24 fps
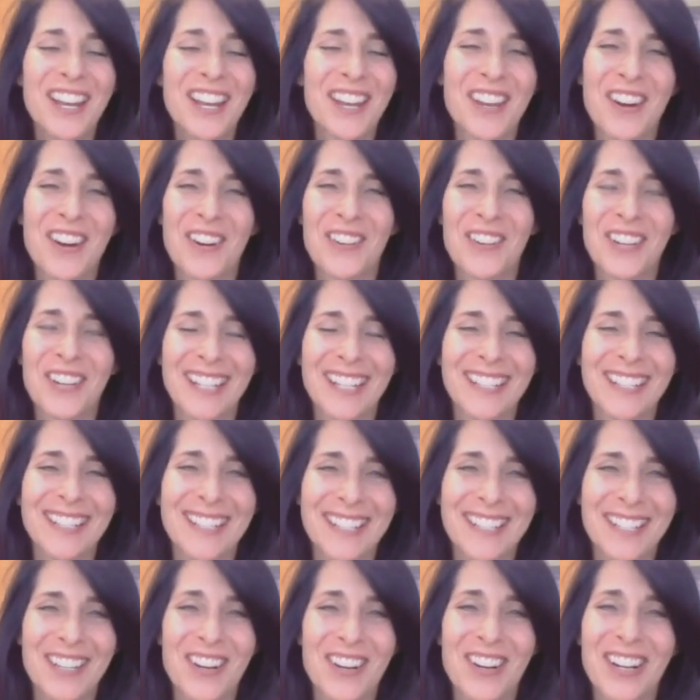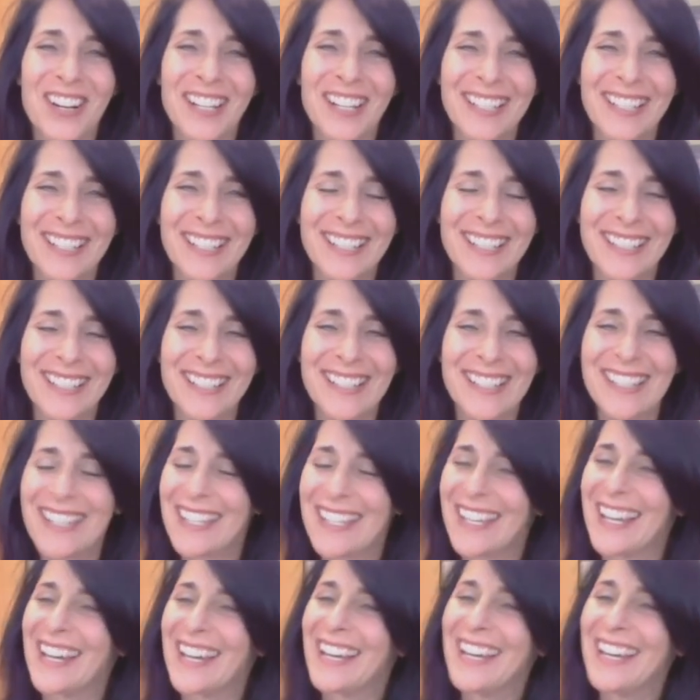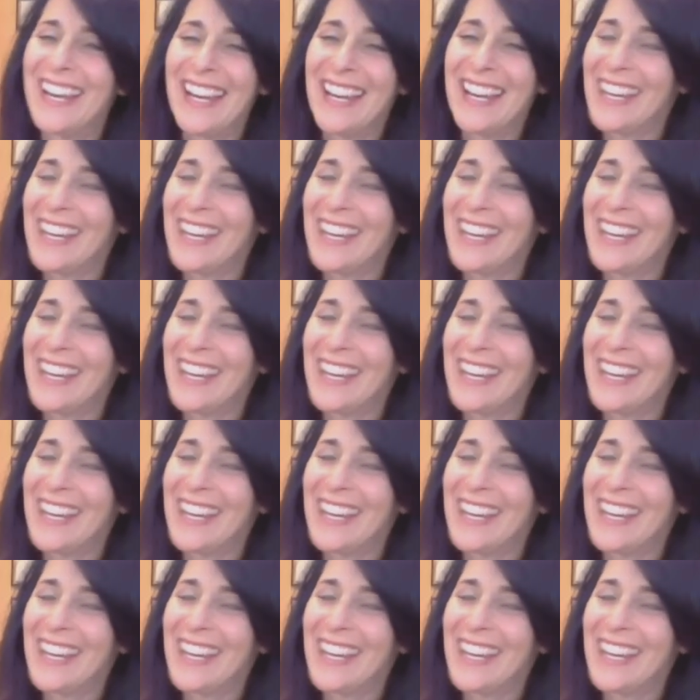no, it's it? not. It's a, uh,